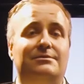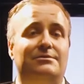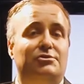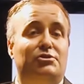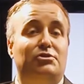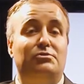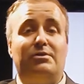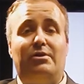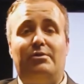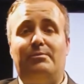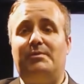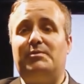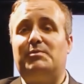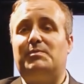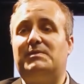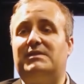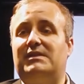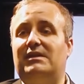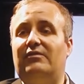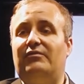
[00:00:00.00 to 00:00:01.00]
Juneau to be
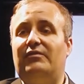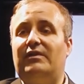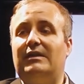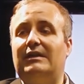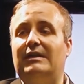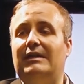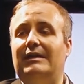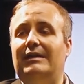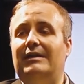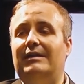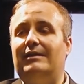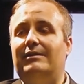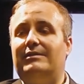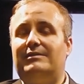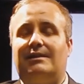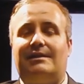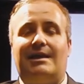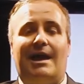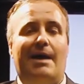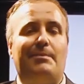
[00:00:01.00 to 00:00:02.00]
specific. It's
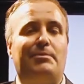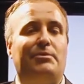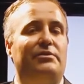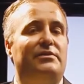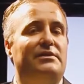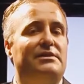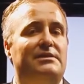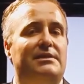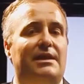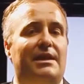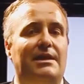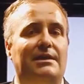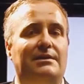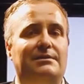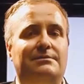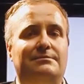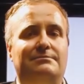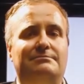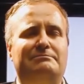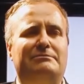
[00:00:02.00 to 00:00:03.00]
the capital of the state,
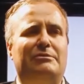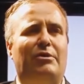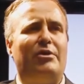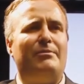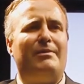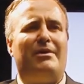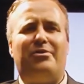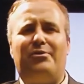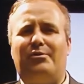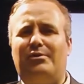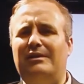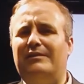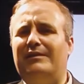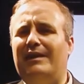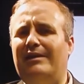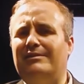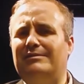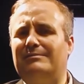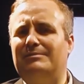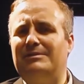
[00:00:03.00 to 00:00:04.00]
only about
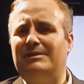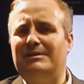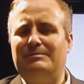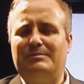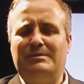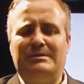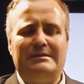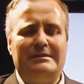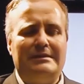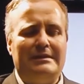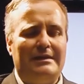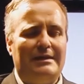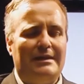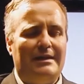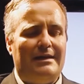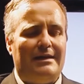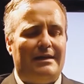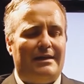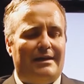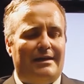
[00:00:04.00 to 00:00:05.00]
30,000 people.
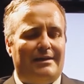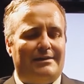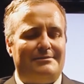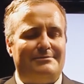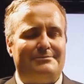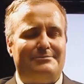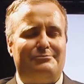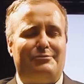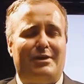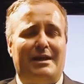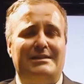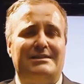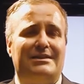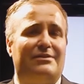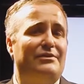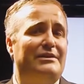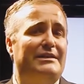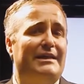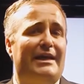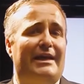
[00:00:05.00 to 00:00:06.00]
Rains
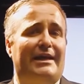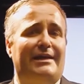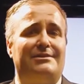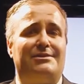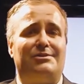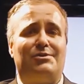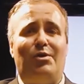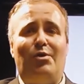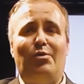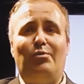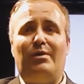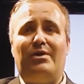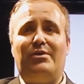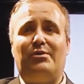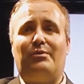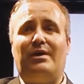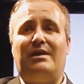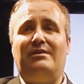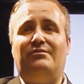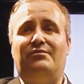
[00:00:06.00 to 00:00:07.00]
every day. It's a cold weather
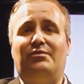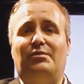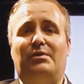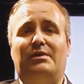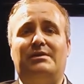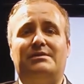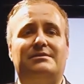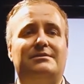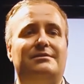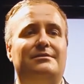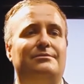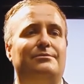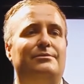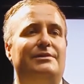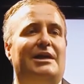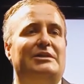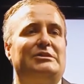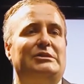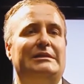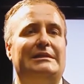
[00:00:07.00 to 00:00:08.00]
rainforest. We
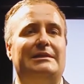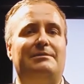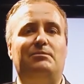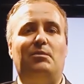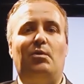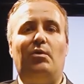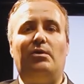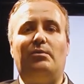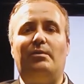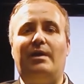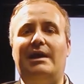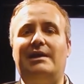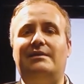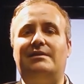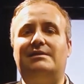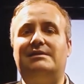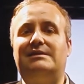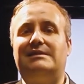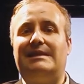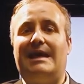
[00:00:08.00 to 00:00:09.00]
actually get more rain
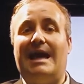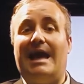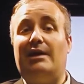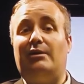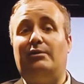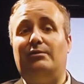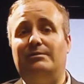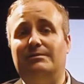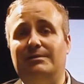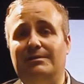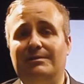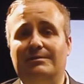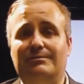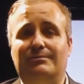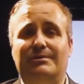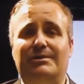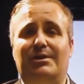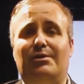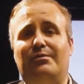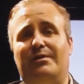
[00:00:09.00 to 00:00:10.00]
than Seattle.
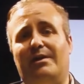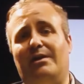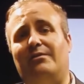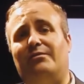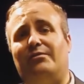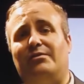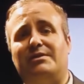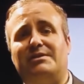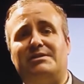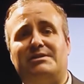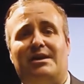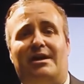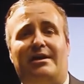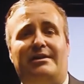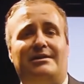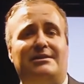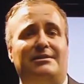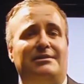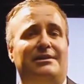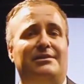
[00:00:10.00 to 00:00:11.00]
We go there for the sun
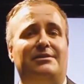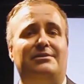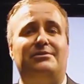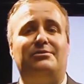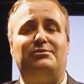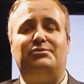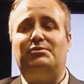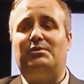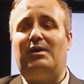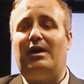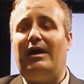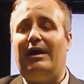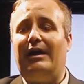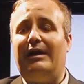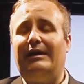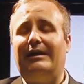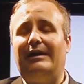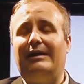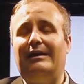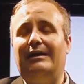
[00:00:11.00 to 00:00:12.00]
and to get a little
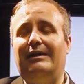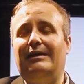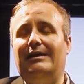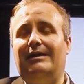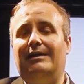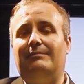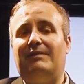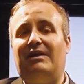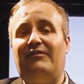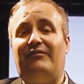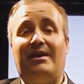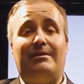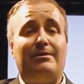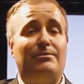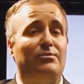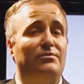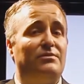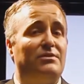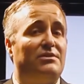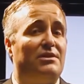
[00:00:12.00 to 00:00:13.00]
dry. My family
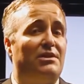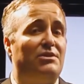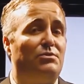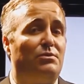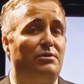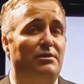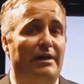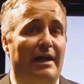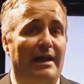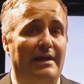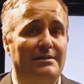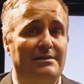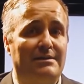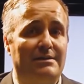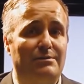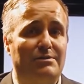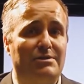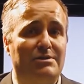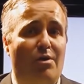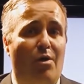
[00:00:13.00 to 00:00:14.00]
moved to central Alaska,
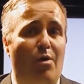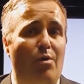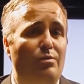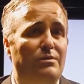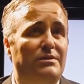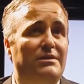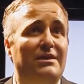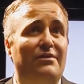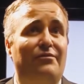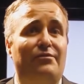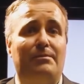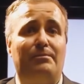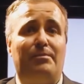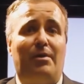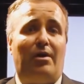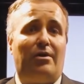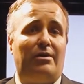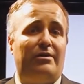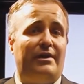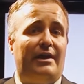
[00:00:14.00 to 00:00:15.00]
which is a whole different
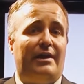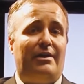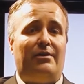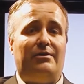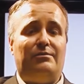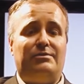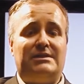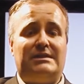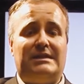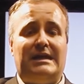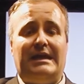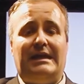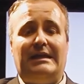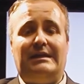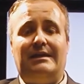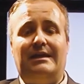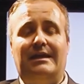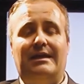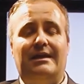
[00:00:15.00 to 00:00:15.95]
part of the state.